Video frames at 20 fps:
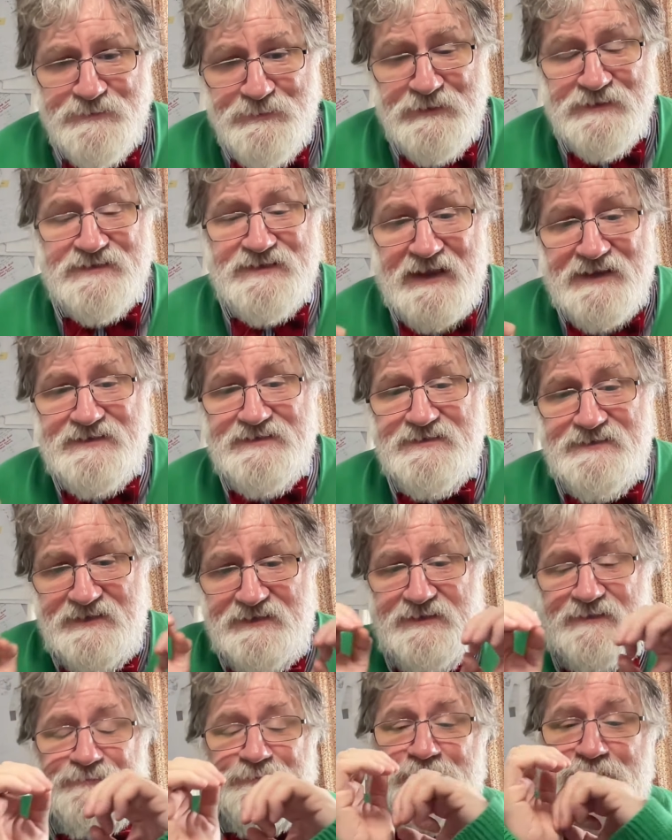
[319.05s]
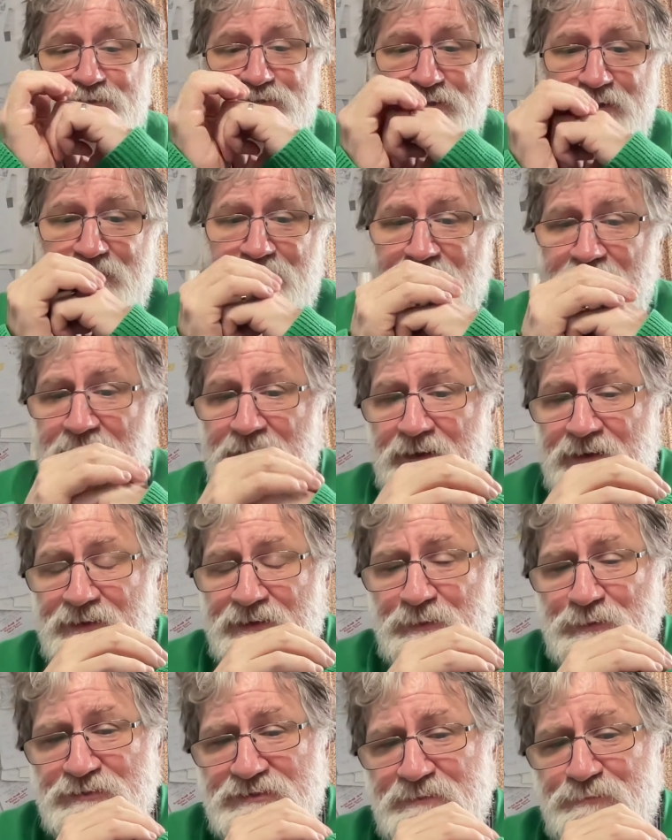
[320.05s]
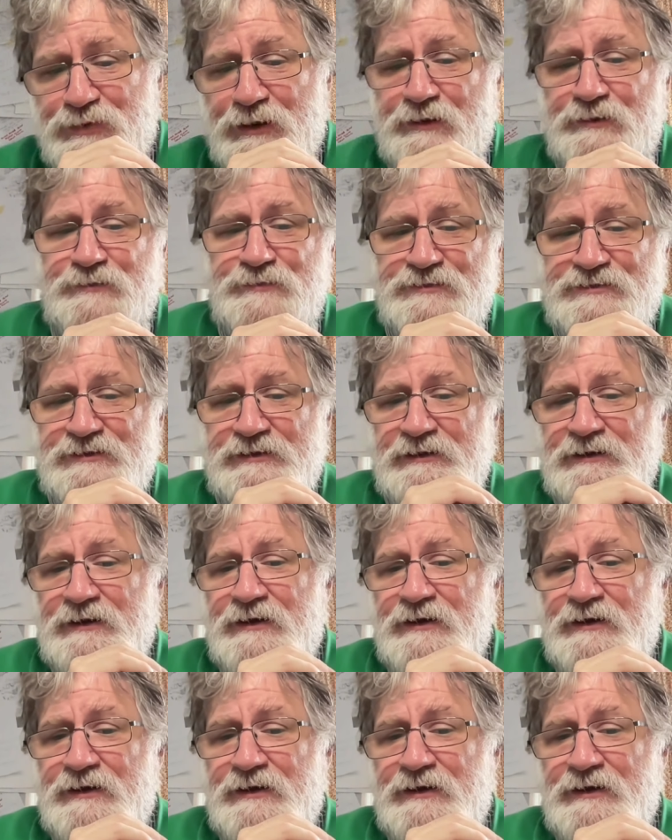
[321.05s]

Because that is the definition that was imposed